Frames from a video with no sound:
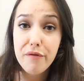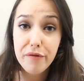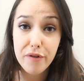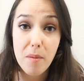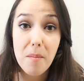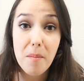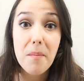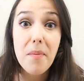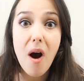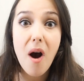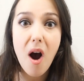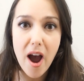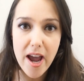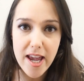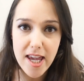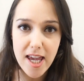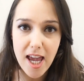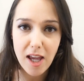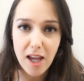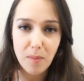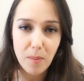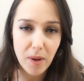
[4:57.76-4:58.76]
from
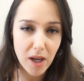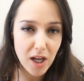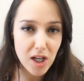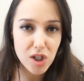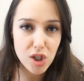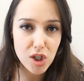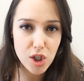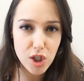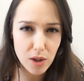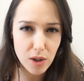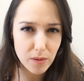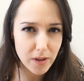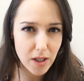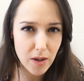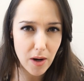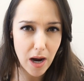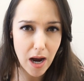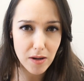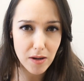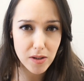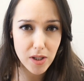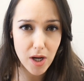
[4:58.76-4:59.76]
buying because you don't know
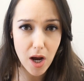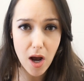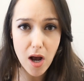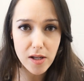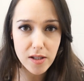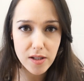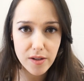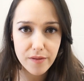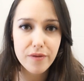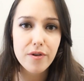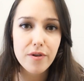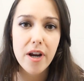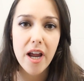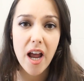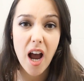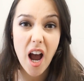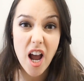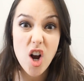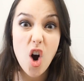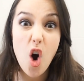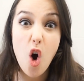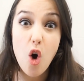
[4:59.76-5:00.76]
how to ask for
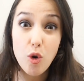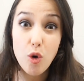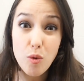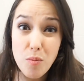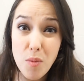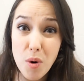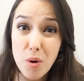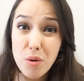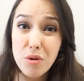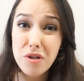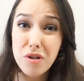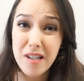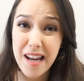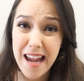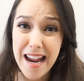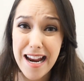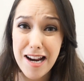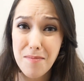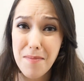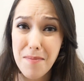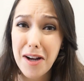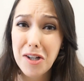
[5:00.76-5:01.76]
it. I almost
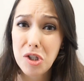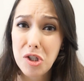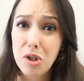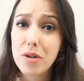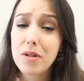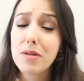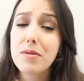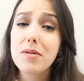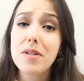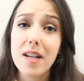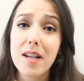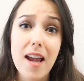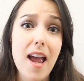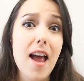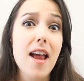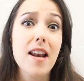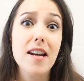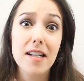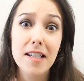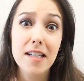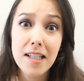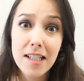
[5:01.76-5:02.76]
ate McDonald's
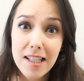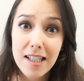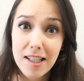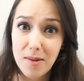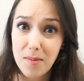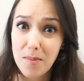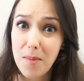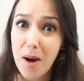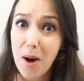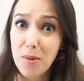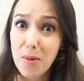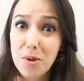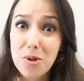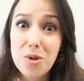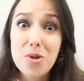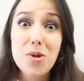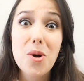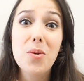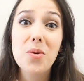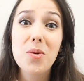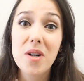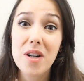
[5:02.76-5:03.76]
again. I was
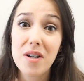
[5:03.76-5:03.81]
so